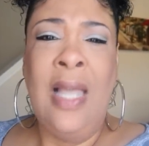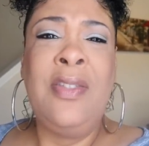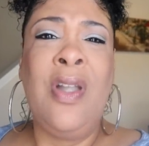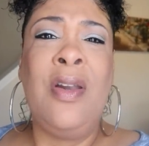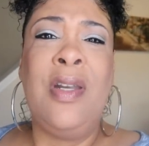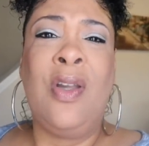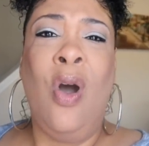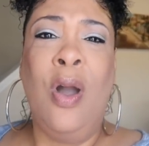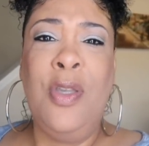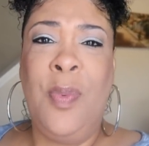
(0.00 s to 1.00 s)
I started to
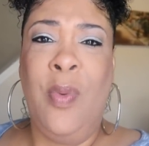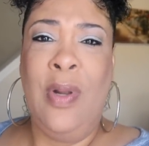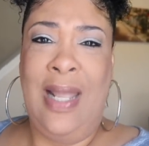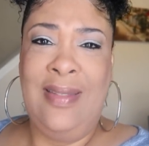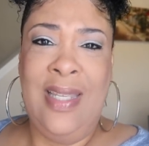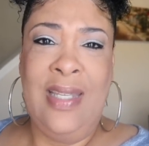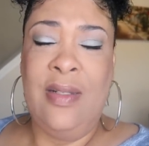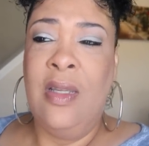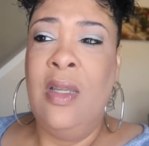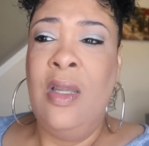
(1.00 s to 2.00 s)
call you but when I
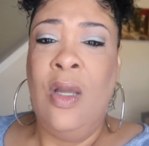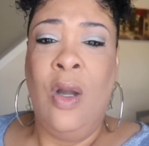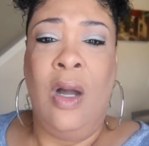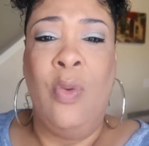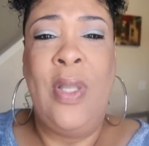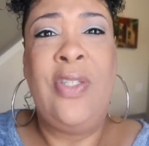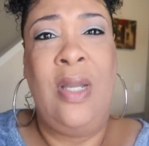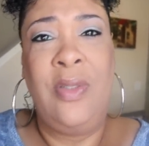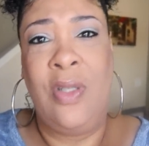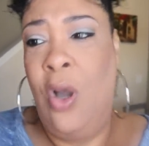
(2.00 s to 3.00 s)
did uh, reach
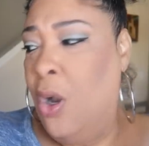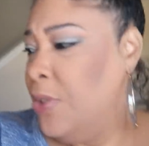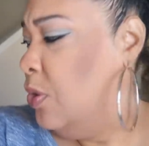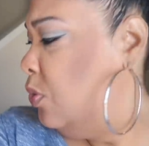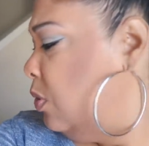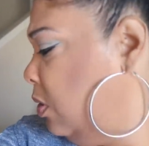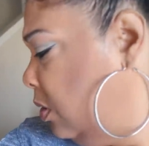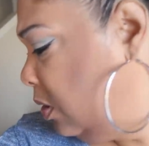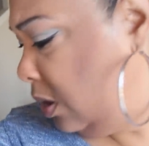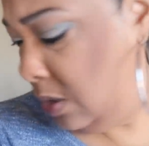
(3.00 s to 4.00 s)
out to call you
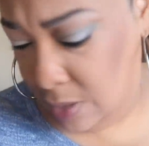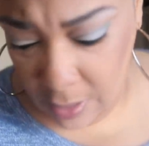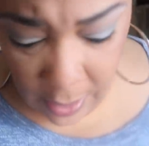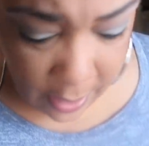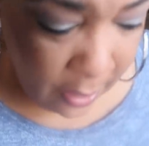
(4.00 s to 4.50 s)
uh,